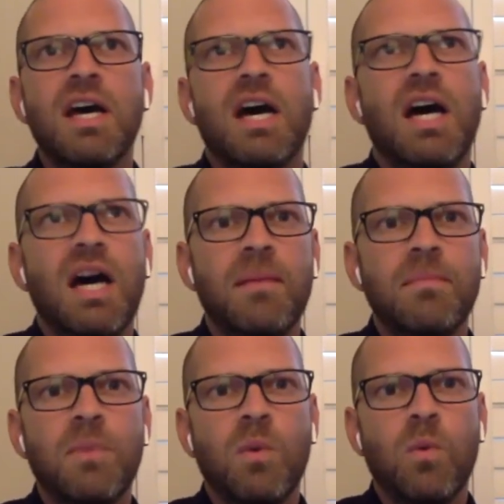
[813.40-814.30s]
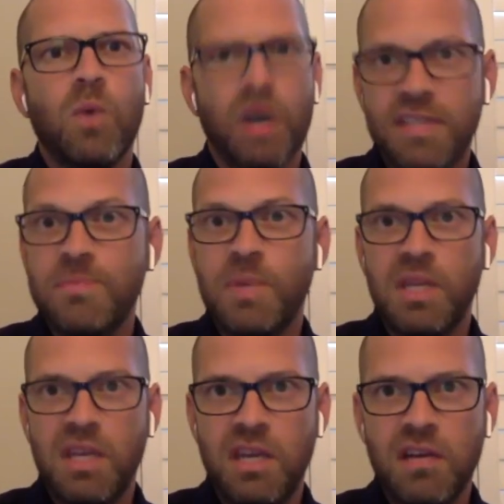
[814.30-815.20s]
One has been
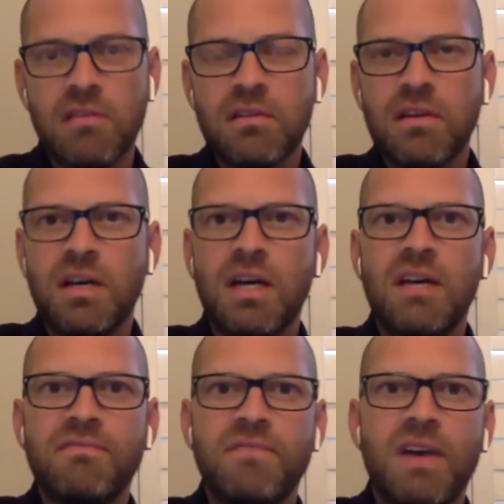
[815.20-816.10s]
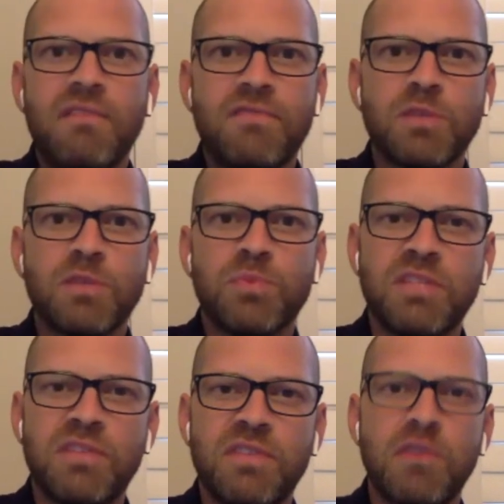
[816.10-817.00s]
here at First
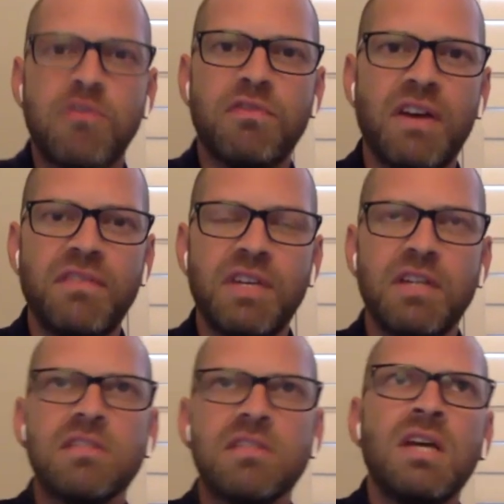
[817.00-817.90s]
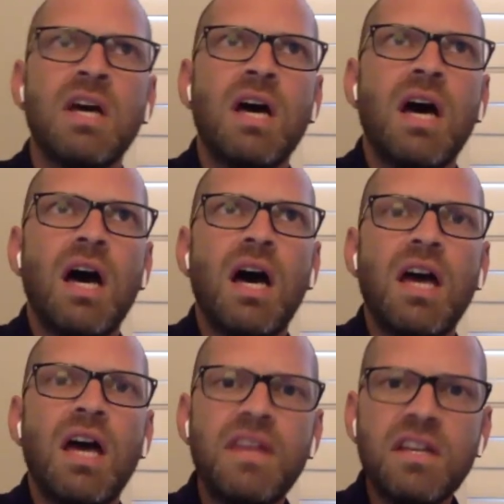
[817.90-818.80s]
Presbyterian for 5 years.
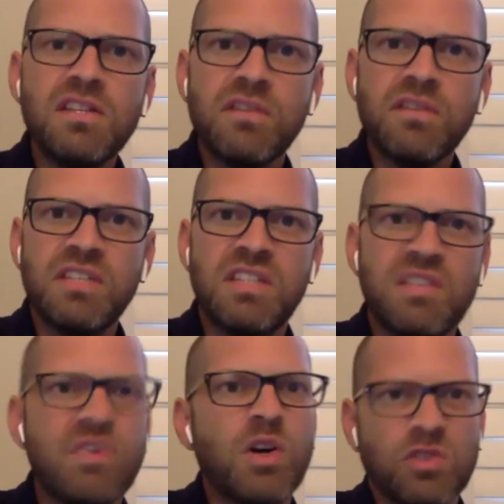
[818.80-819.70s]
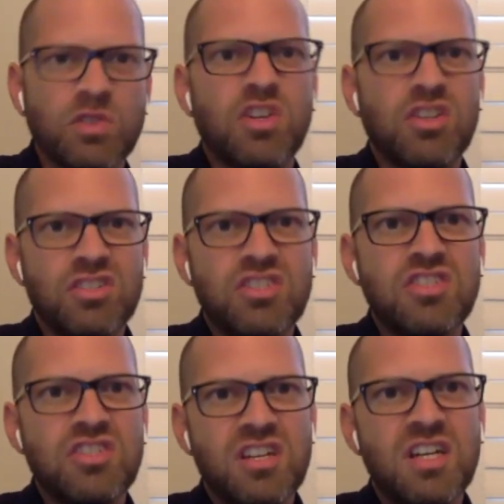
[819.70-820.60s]
And then I served a difficult church.
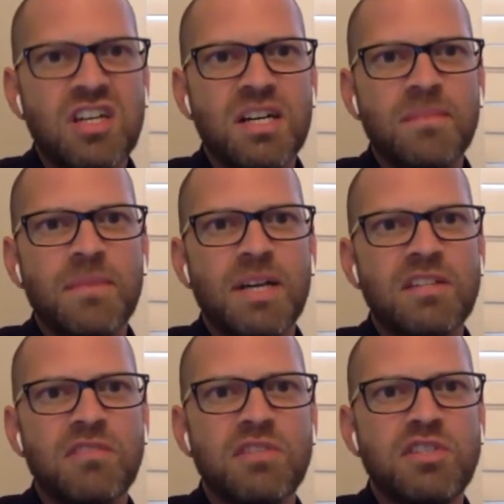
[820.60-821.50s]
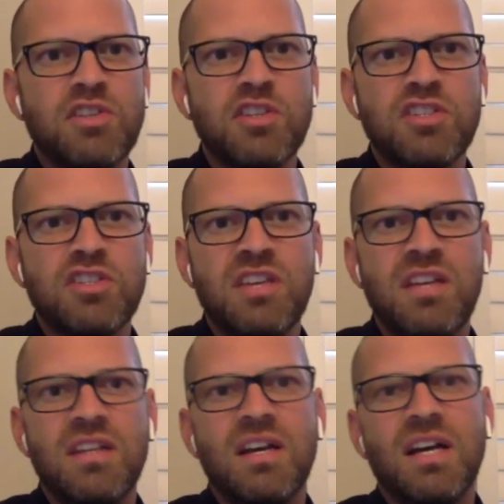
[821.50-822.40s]
I served a church
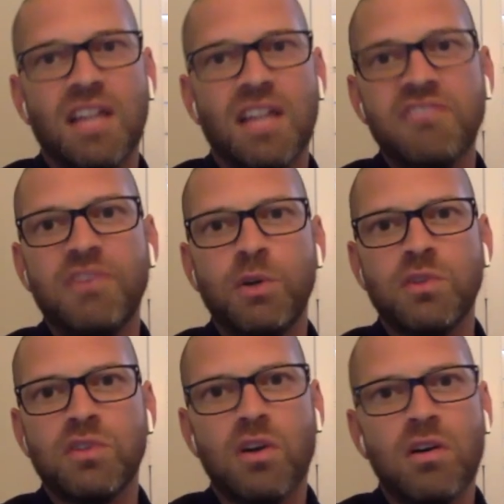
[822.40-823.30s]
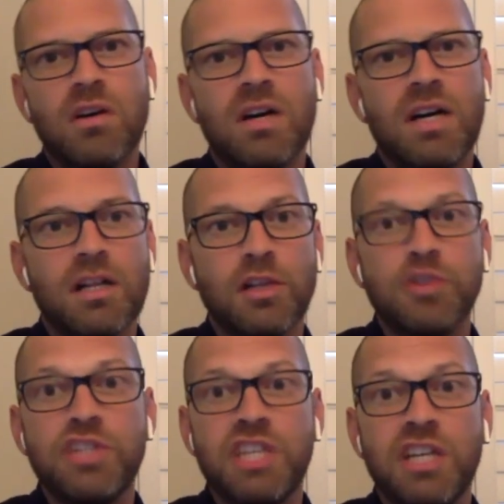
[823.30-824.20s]
that a lot of folks call
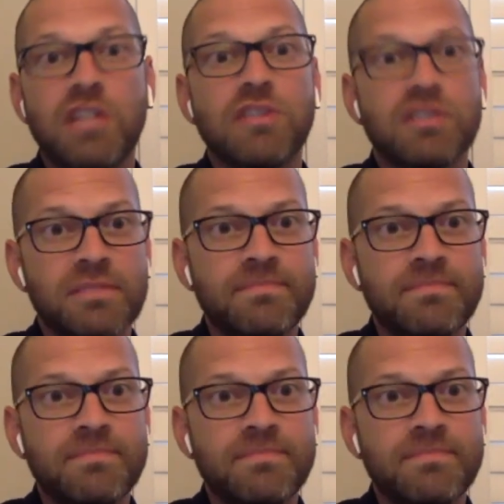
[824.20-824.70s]
clergy killers.